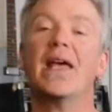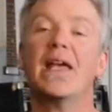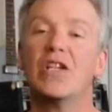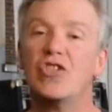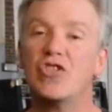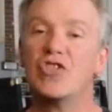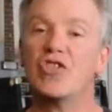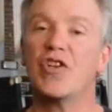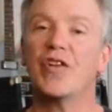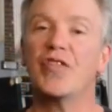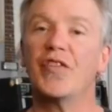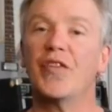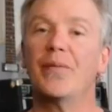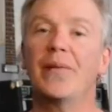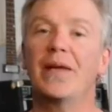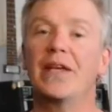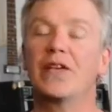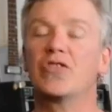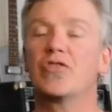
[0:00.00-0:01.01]
just to
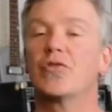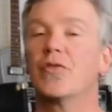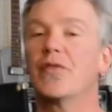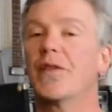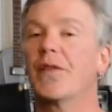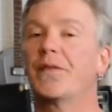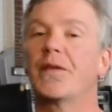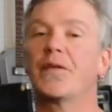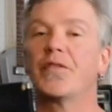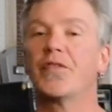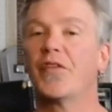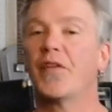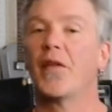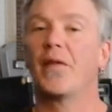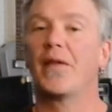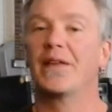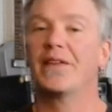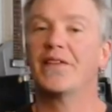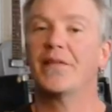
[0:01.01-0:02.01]
make sure that they're still
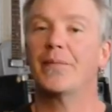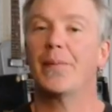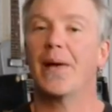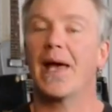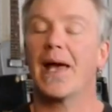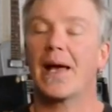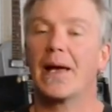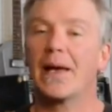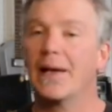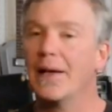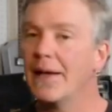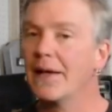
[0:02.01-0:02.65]
in spec,